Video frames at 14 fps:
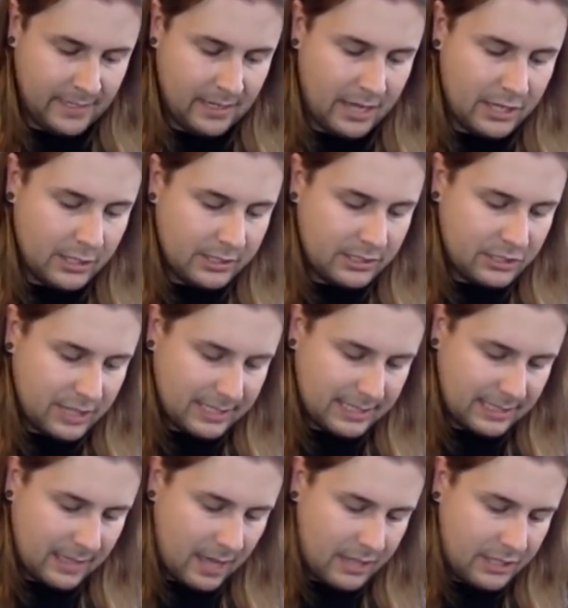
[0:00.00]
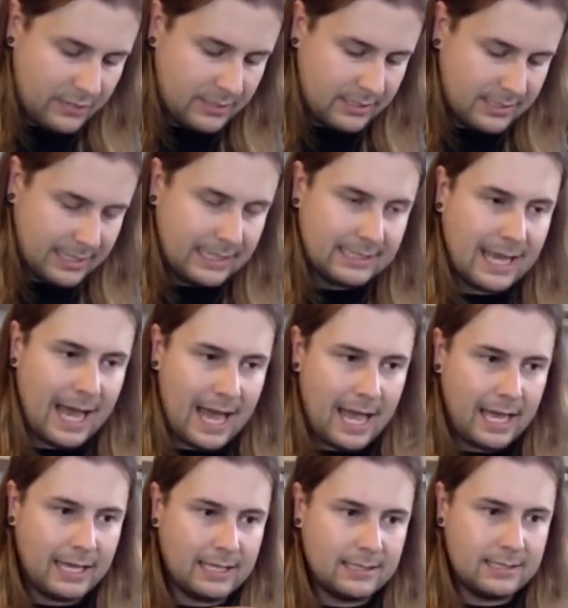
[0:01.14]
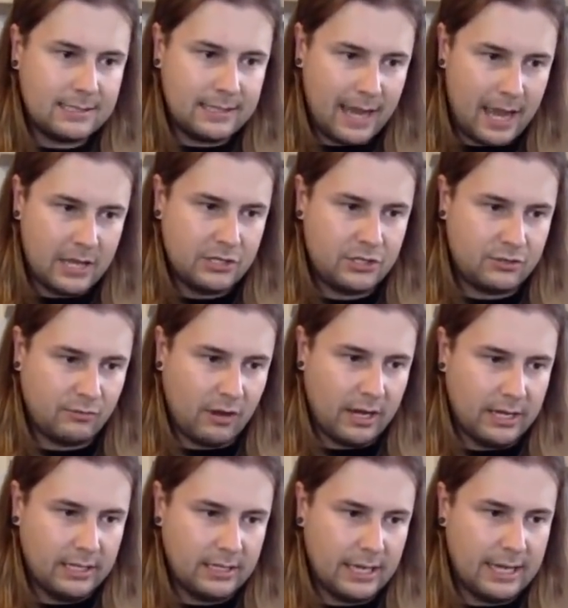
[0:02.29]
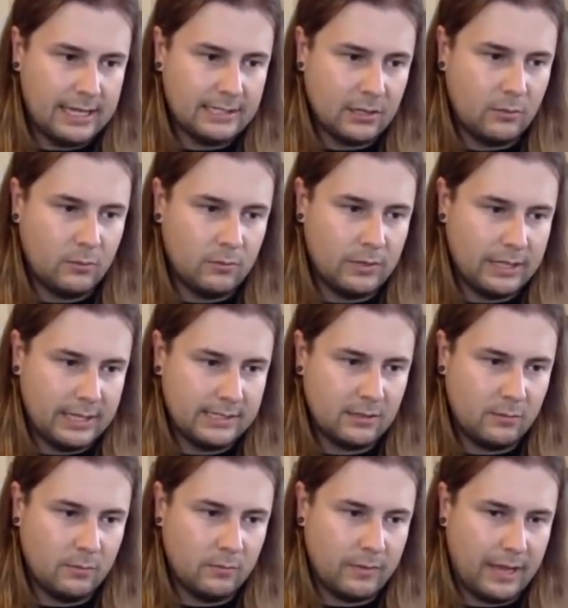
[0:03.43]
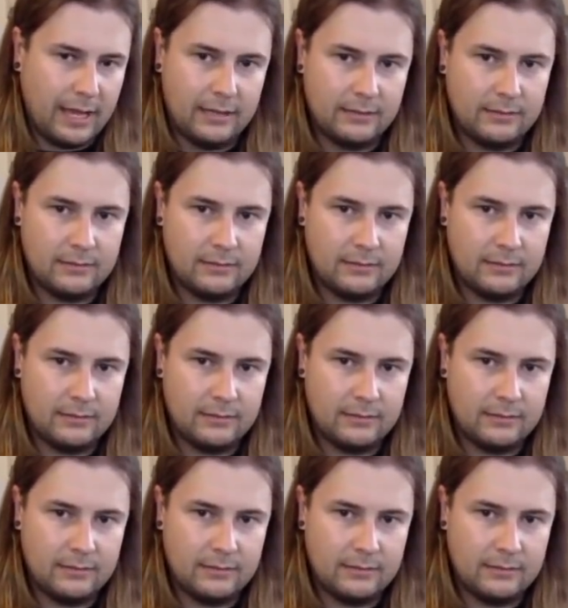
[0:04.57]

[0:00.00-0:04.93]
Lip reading: Are you suggesting that I use a zigzag stitch, right? It is on that.